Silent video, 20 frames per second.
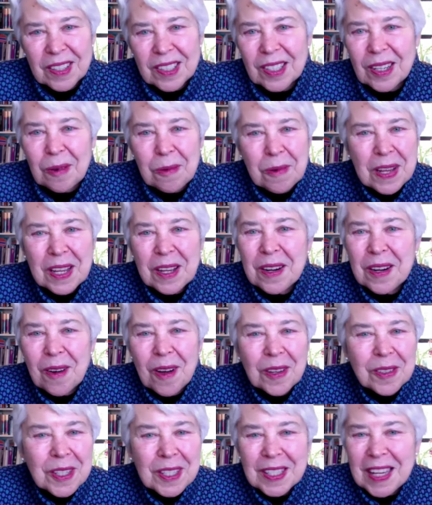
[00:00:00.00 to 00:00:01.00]
So we can
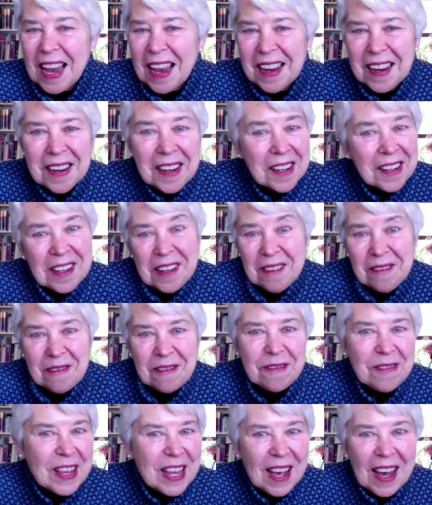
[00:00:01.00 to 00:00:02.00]
all say,
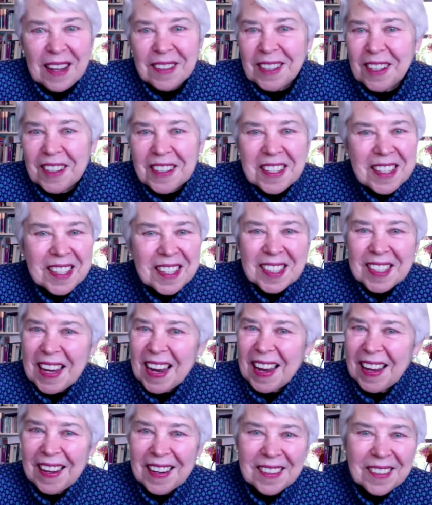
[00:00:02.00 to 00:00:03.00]
Fiat Lux
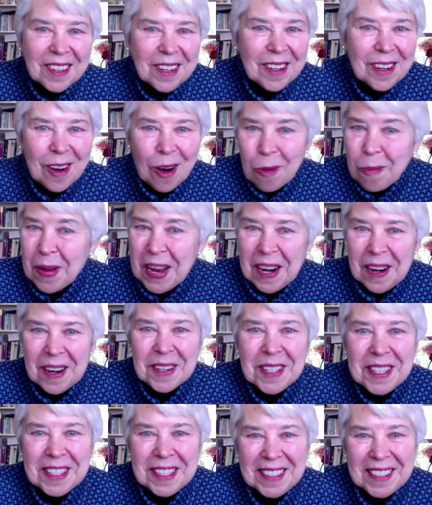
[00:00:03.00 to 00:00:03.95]
and Go Bears.